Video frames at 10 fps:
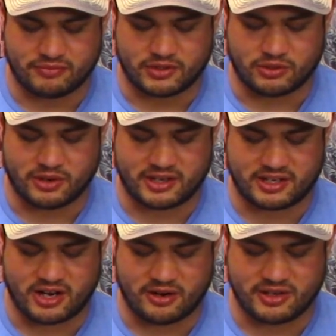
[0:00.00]
Greg
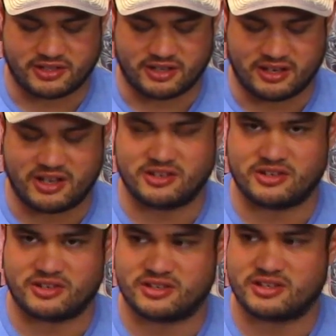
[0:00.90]
carries the
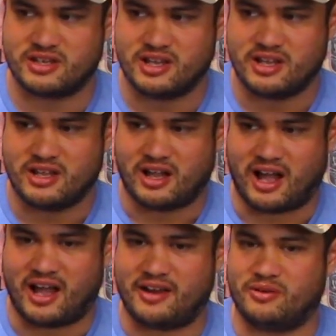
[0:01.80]
ninjas.
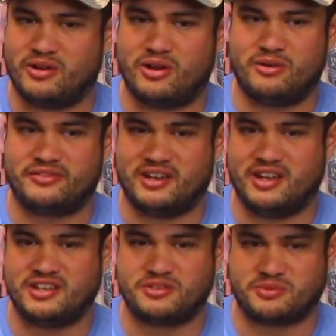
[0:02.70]
I don't know if the
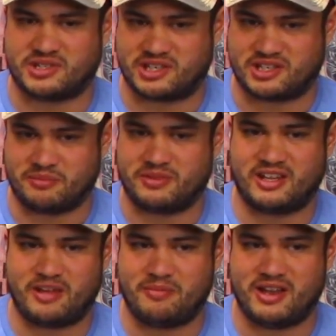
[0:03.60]
ninjas was just something
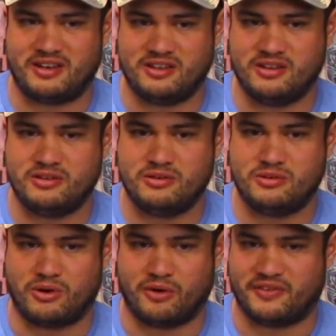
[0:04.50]
they made new
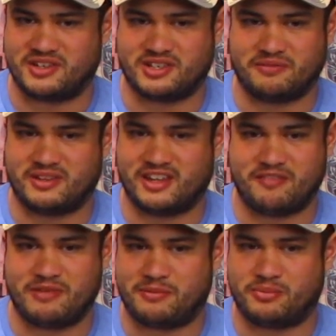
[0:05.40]
or if it's something they
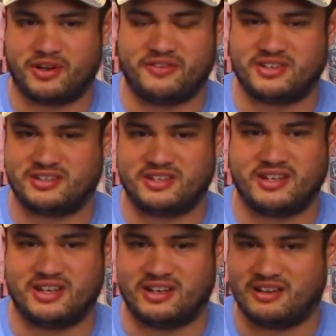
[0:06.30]
made
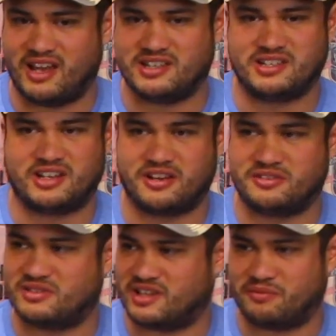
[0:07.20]
previously in Asian
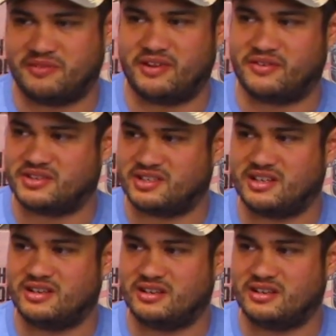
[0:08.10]
countries that we've never seen.